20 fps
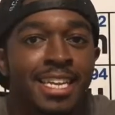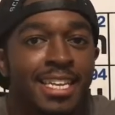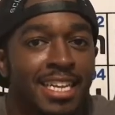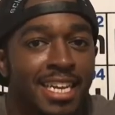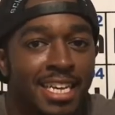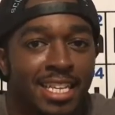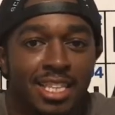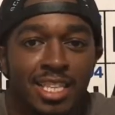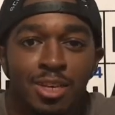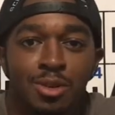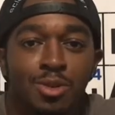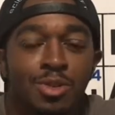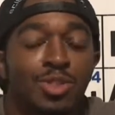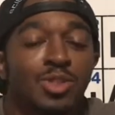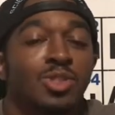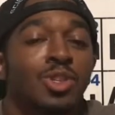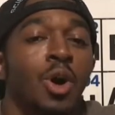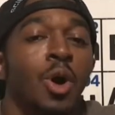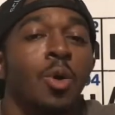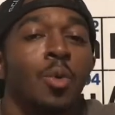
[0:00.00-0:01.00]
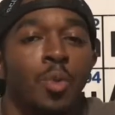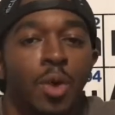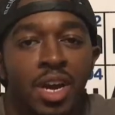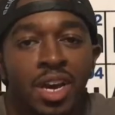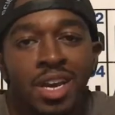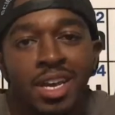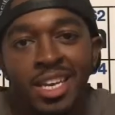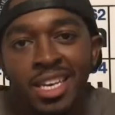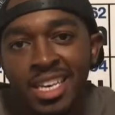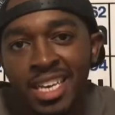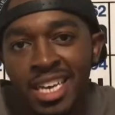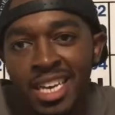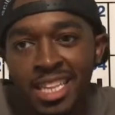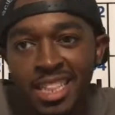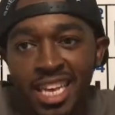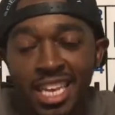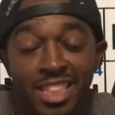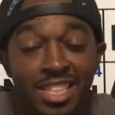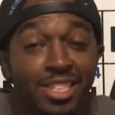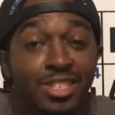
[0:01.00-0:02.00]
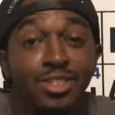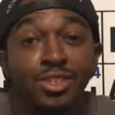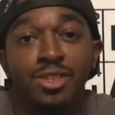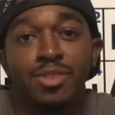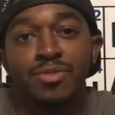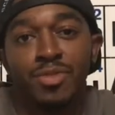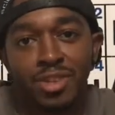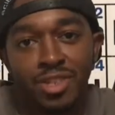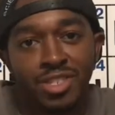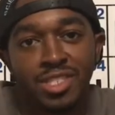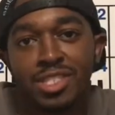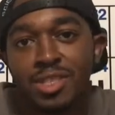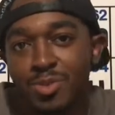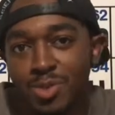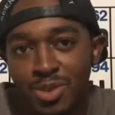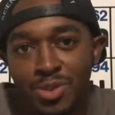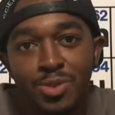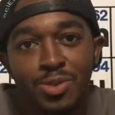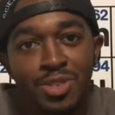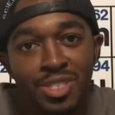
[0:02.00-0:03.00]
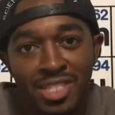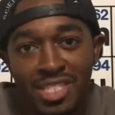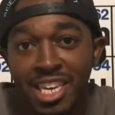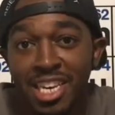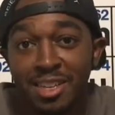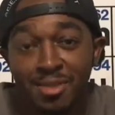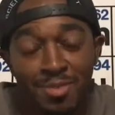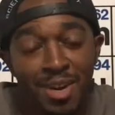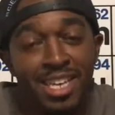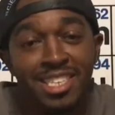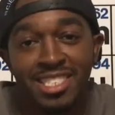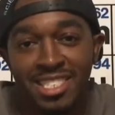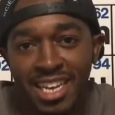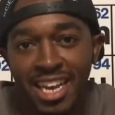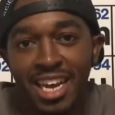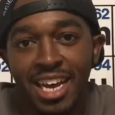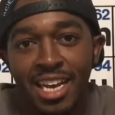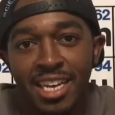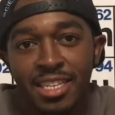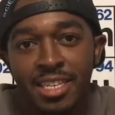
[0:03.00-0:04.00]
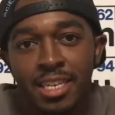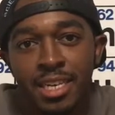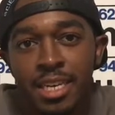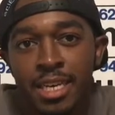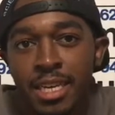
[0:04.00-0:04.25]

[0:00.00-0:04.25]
like there was no way that the university was going to take my side.